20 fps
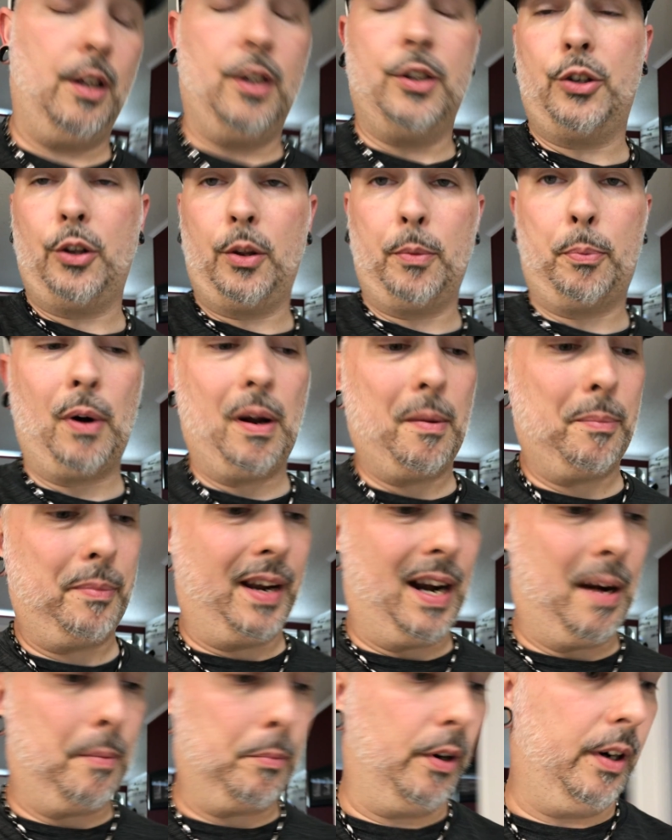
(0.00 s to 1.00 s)
So the problem
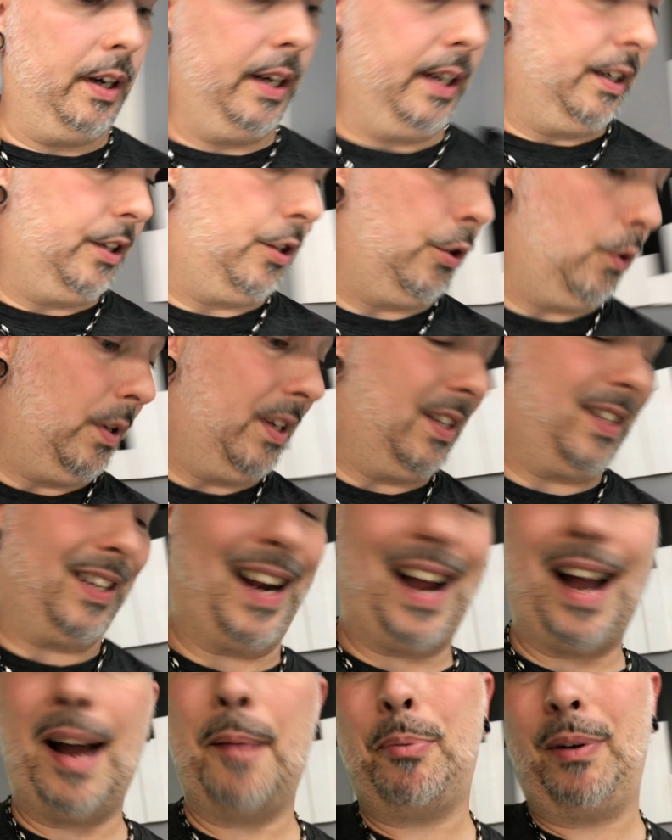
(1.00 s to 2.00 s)
that I'm running into is that
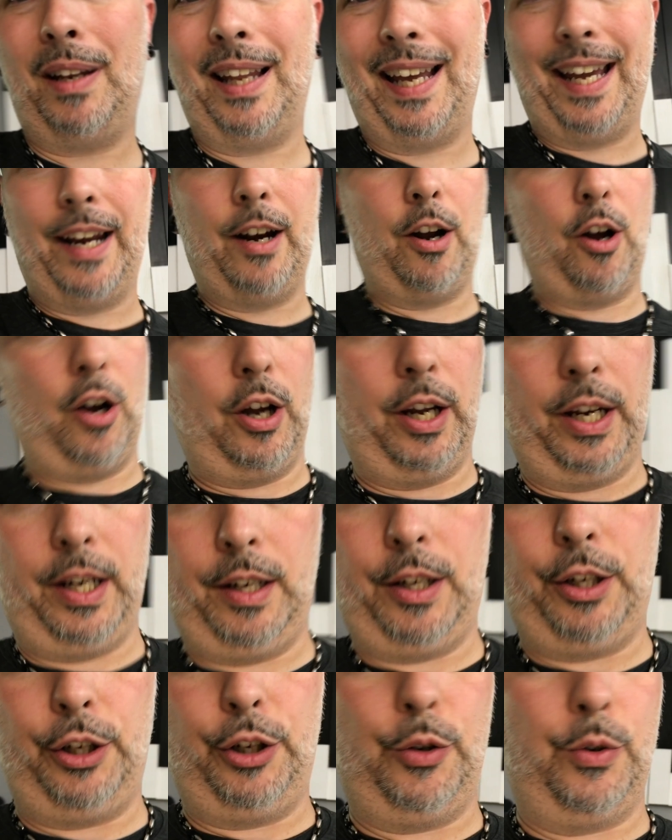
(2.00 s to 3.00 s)
I plan
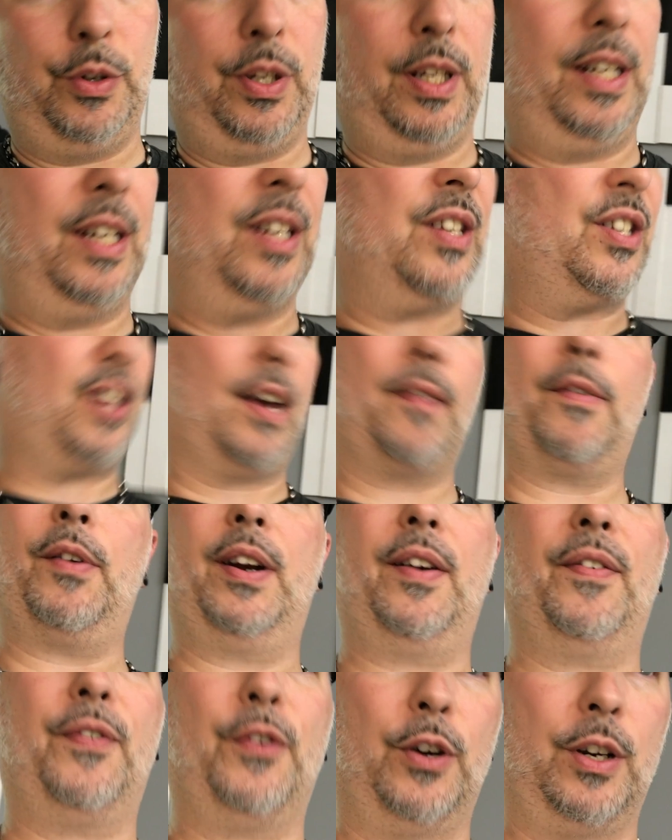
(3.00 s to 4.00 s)
on using several
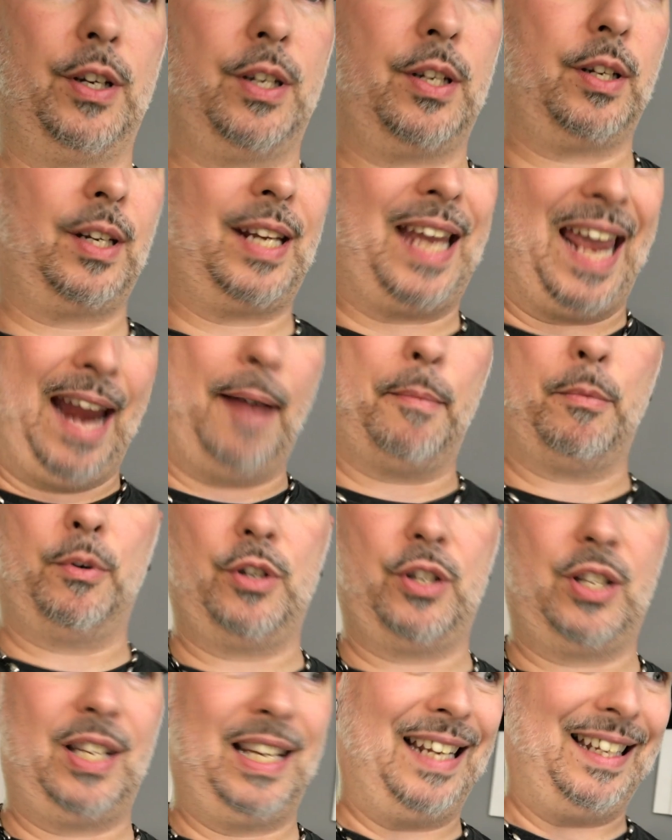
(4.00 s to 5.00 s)
different
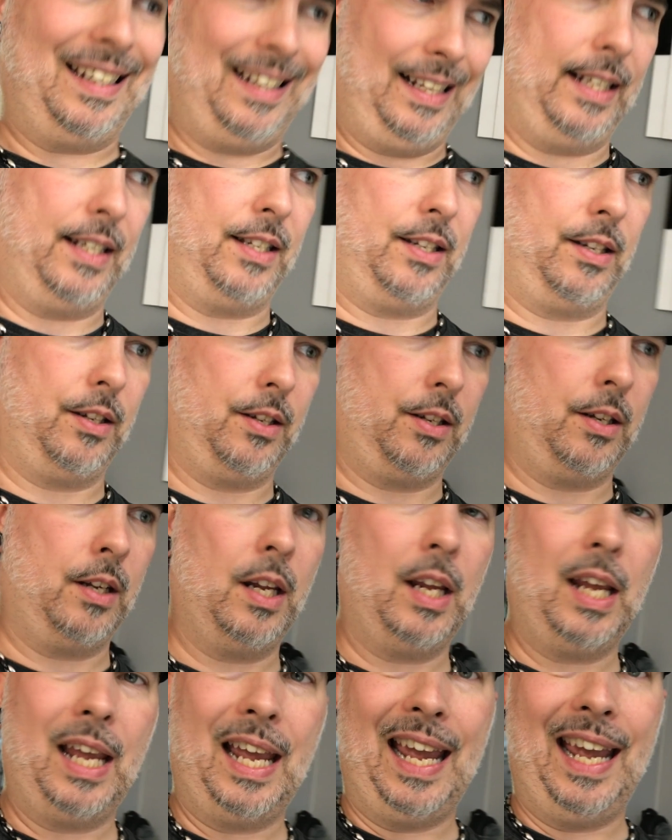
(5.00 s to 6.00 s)
cameras and lenses,
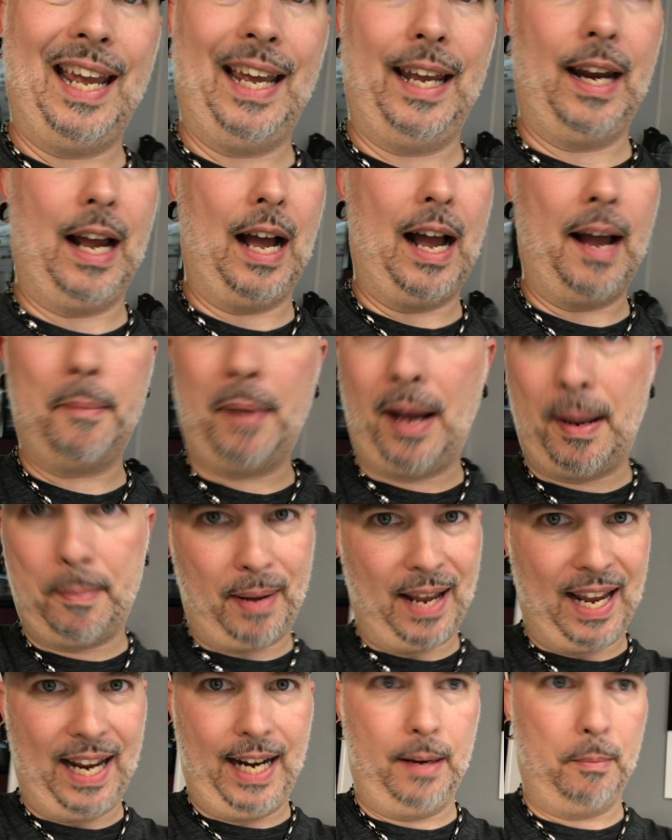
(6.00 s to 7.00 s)
and I'm not
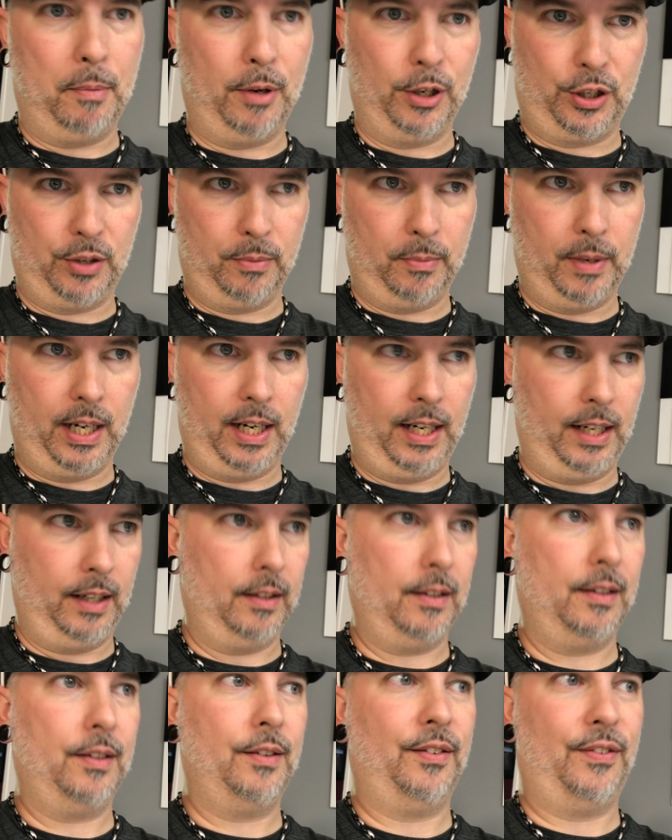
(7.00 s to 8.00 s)
paying a bunch of money
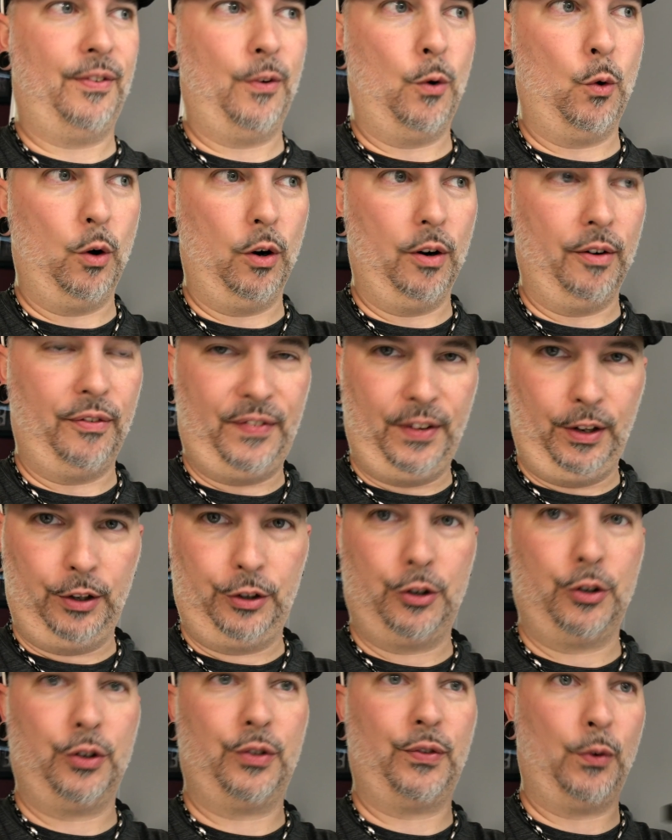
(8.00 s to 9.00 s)
for
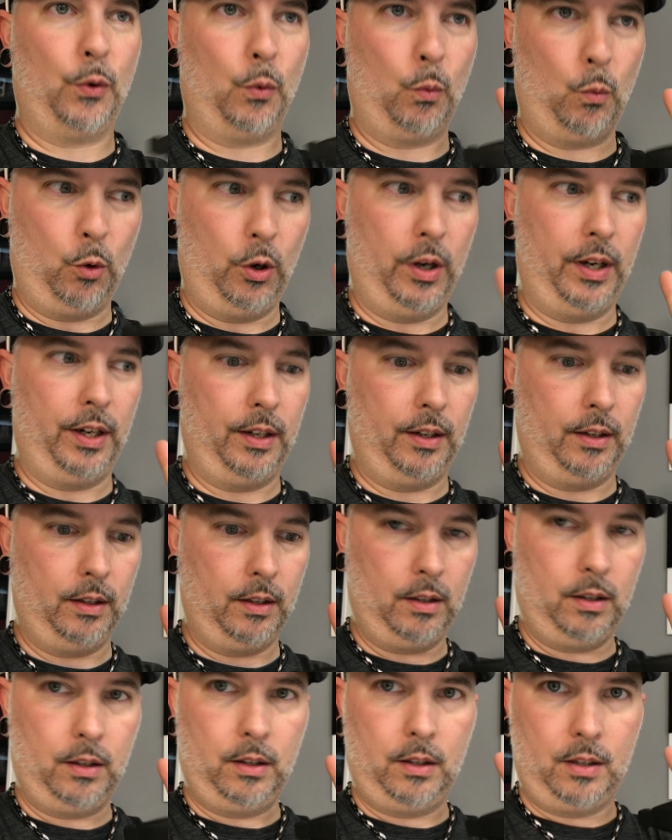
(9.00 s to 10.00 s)
filters for one
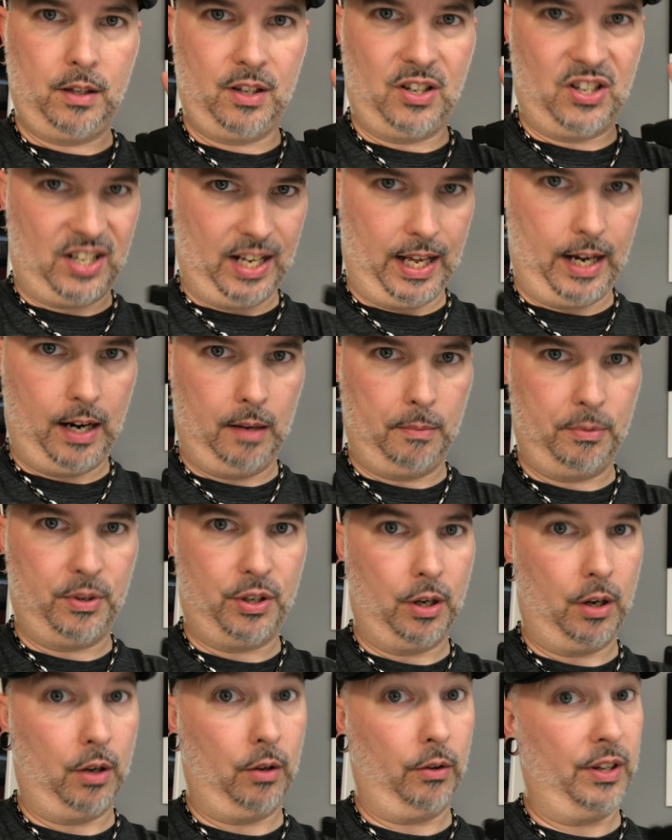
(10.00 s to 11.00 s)
setup.
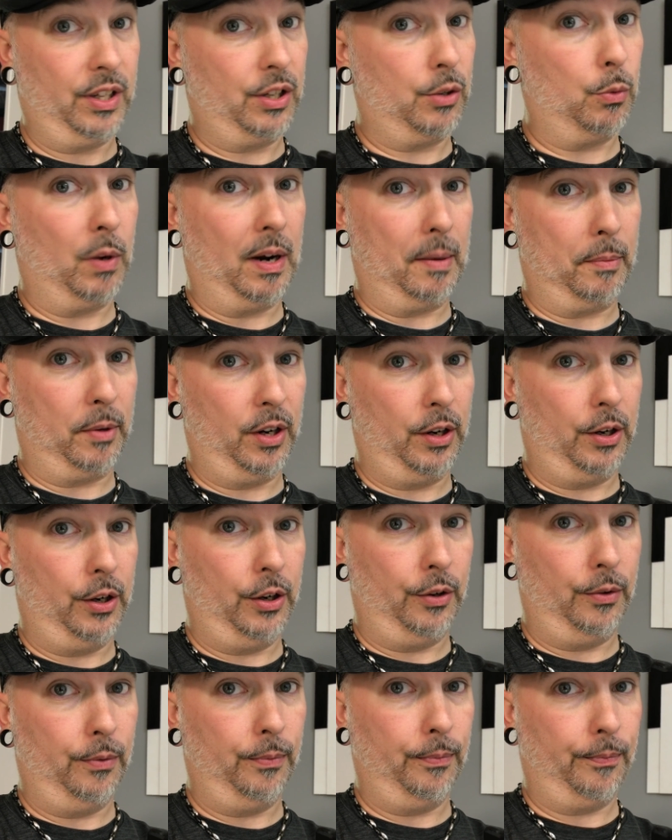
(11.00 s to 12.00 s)
So this is what I'm gonna
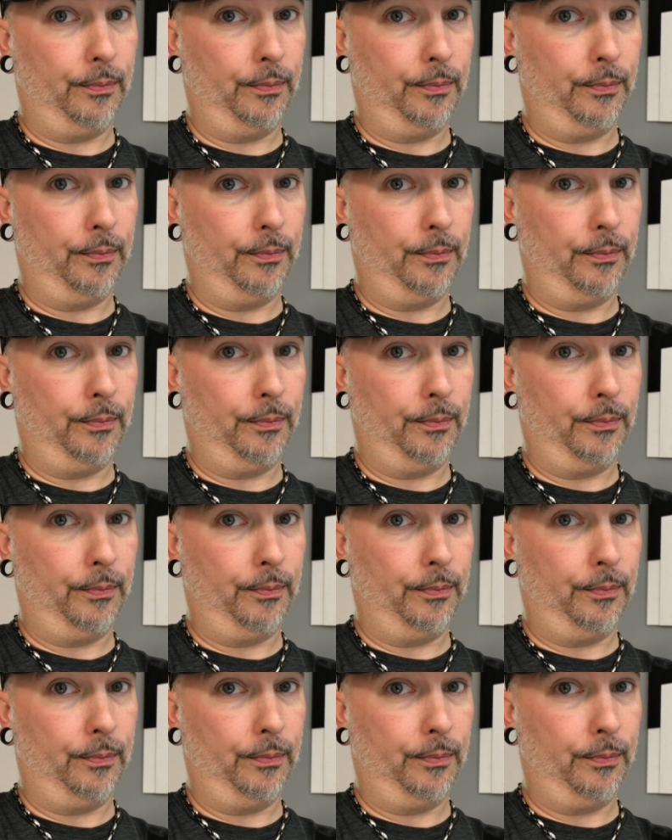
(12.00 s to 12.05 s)
do.